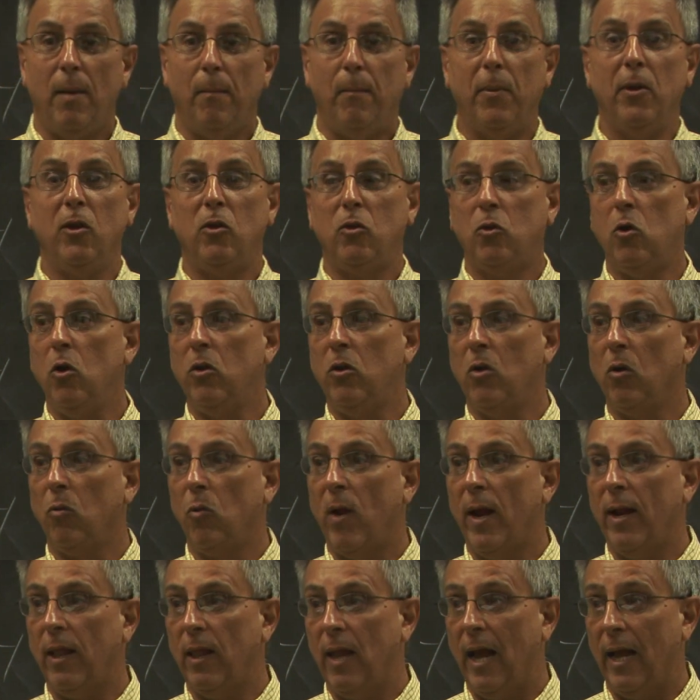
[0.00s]
But it's good to
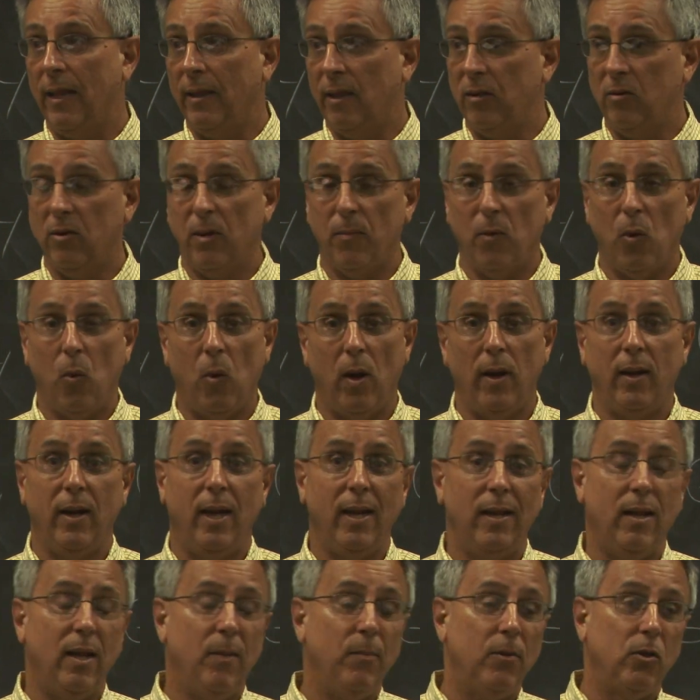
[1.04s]
write a lot. That's number one.
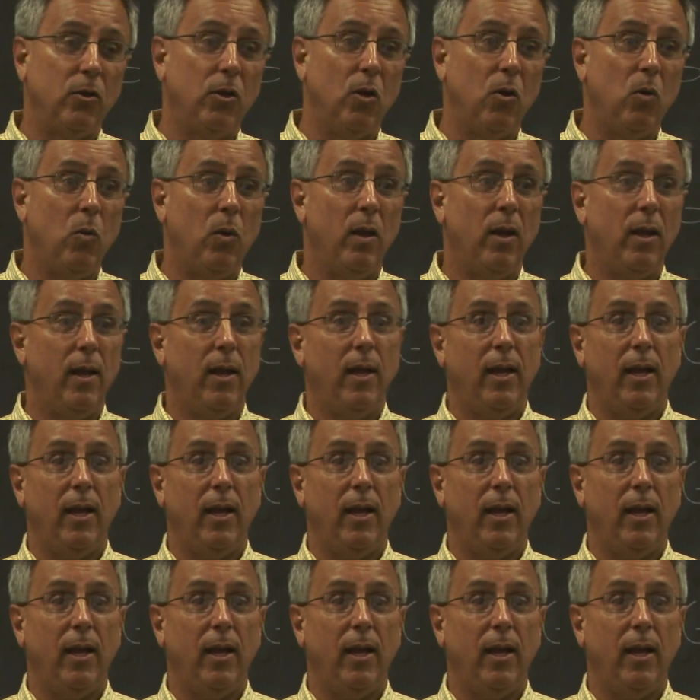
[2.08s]
And number two,